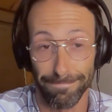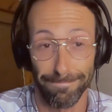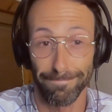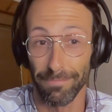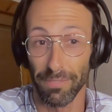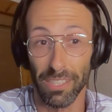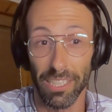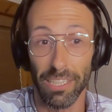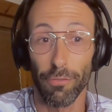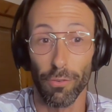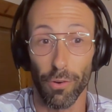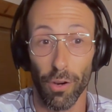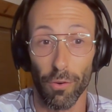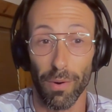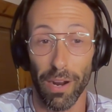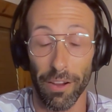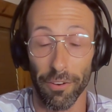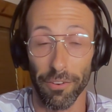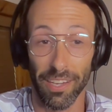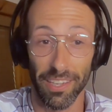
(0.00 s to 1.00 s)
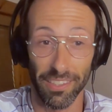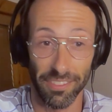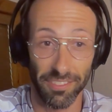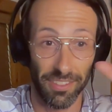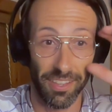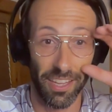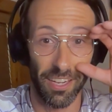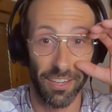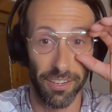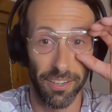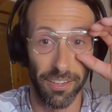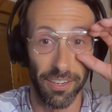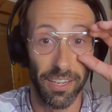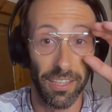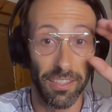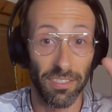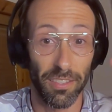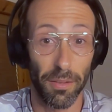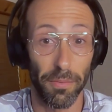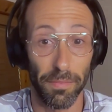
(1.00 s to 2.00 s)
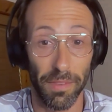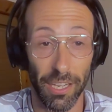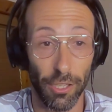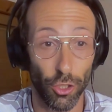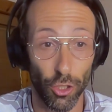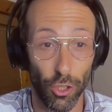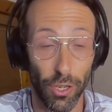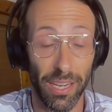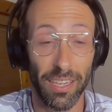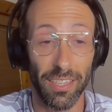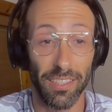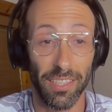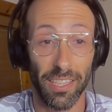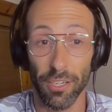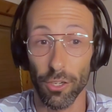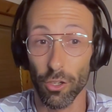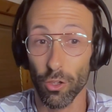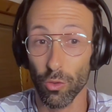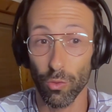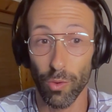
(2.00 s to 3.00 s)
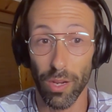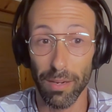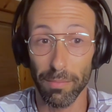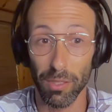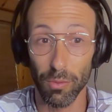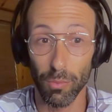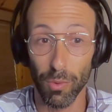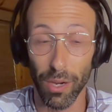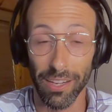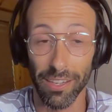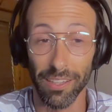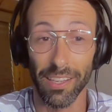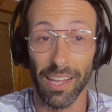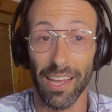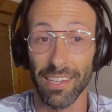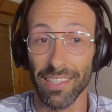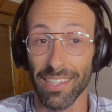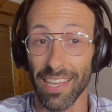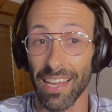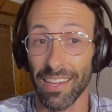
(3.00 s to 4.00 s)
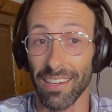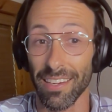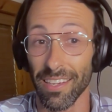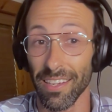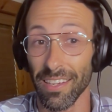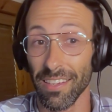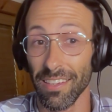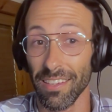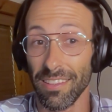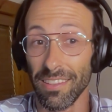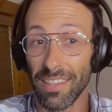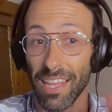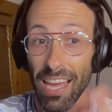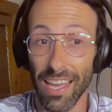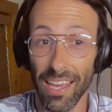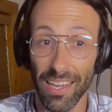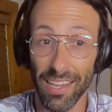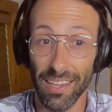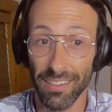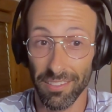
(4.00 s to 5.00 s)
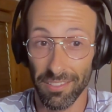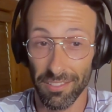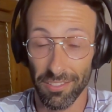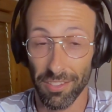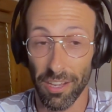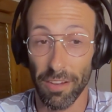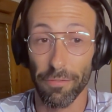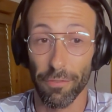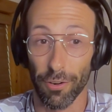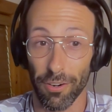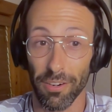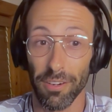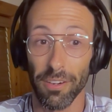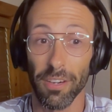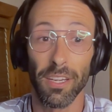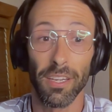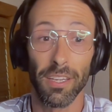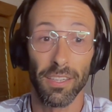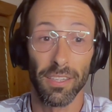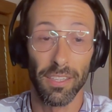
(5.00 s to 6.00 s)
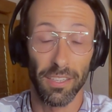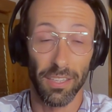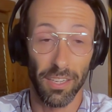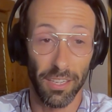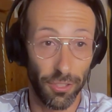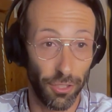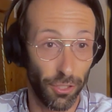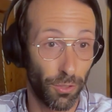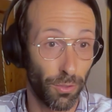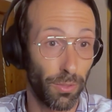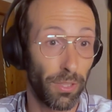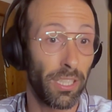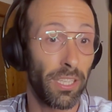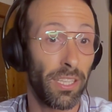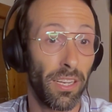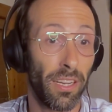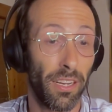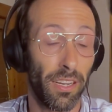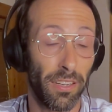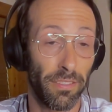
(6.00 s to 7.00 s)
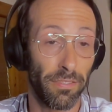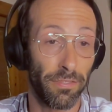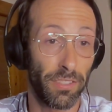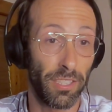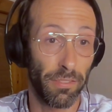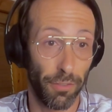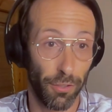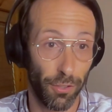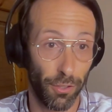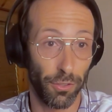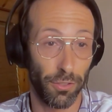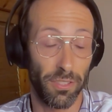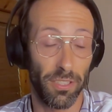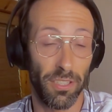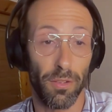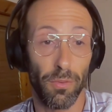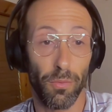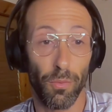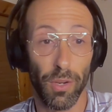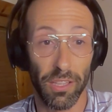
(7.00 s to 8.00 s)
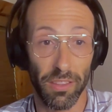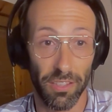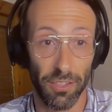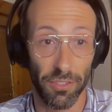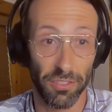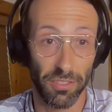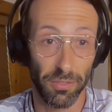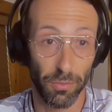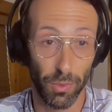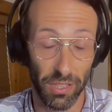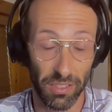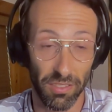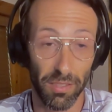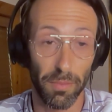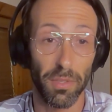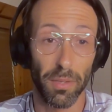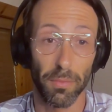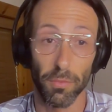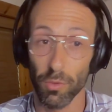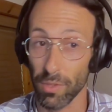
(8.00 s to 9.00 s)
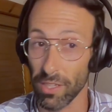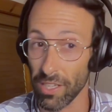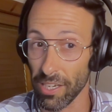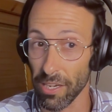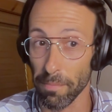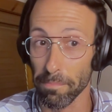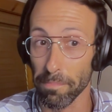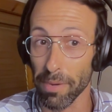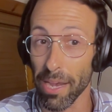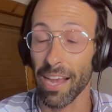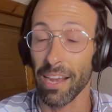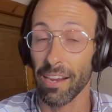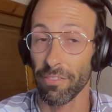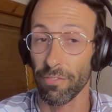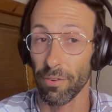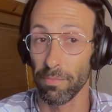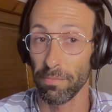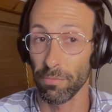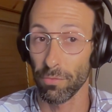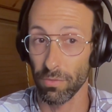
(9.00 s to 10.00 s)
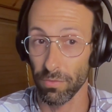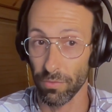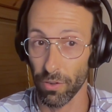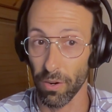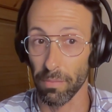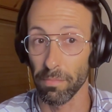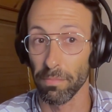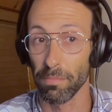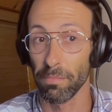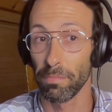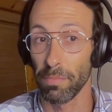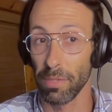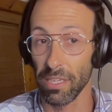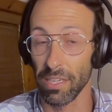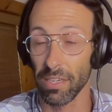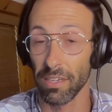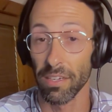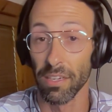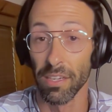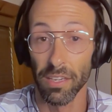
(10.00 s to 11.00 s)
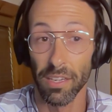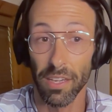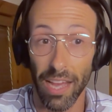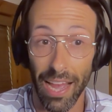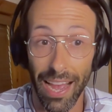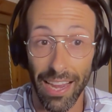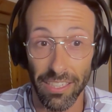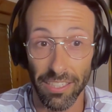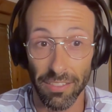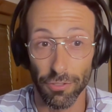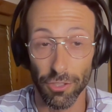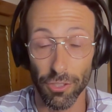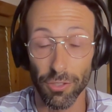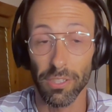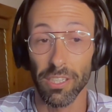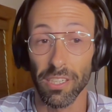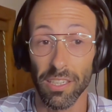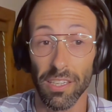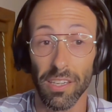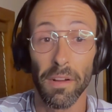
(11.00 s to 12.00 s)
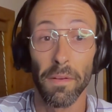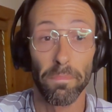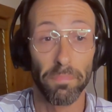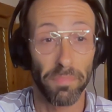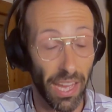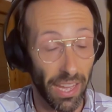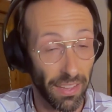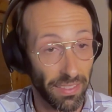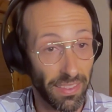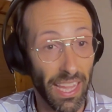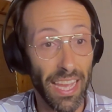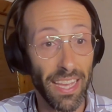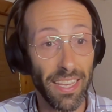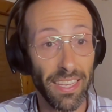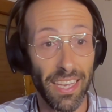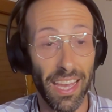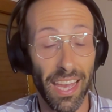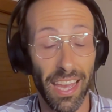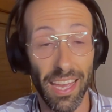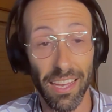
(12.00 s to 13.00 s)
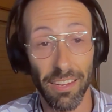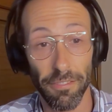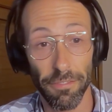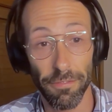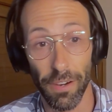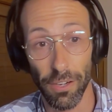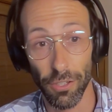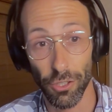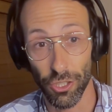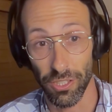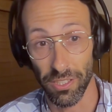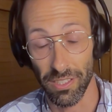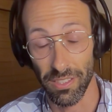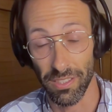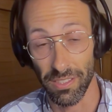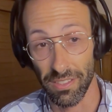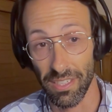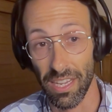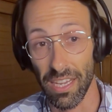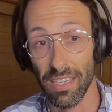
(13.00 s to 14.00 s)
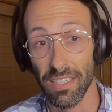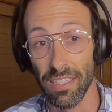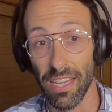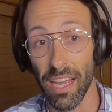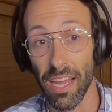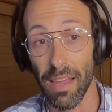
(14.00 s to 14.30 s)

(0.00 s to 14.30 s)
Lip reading: live around us. They're trained incredibly well, and yet they suffer a degree of difficulty with symptoms when they come back from being active duty that they can't function day to day,